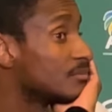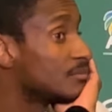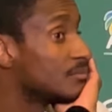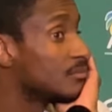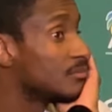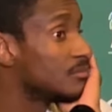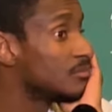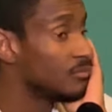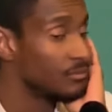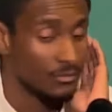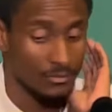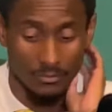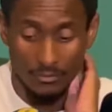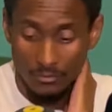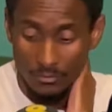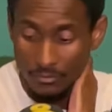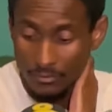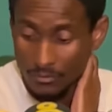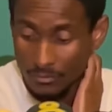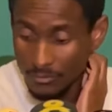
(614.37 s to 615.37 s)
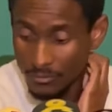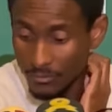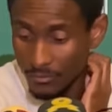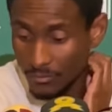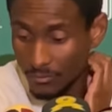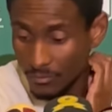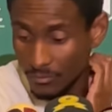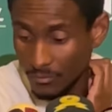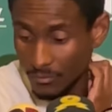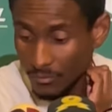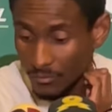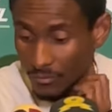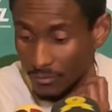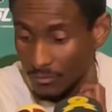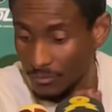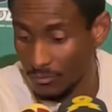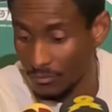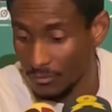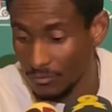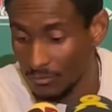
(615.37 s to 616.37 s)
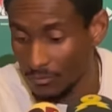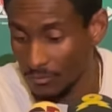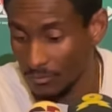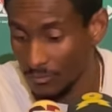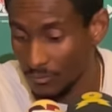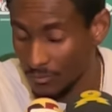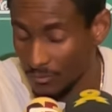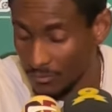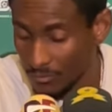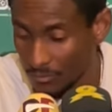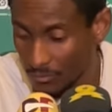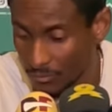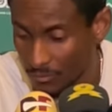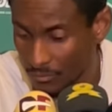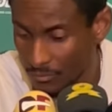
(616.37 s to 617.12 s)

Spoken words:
(silence)